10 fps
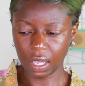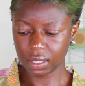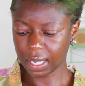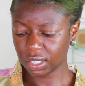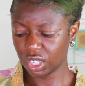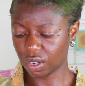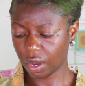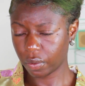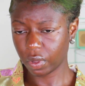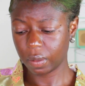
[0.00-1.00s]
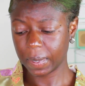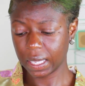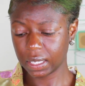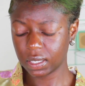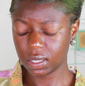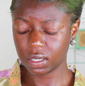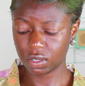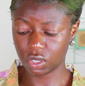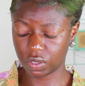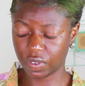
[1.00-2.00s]
it's actually not oil based.
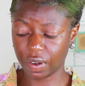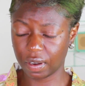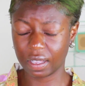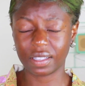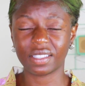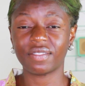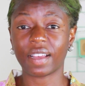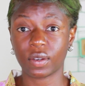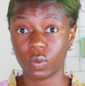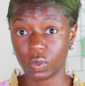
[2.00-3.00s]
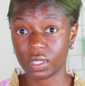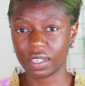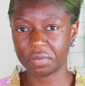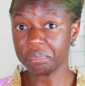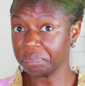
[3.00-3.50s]
It's just it's fat water.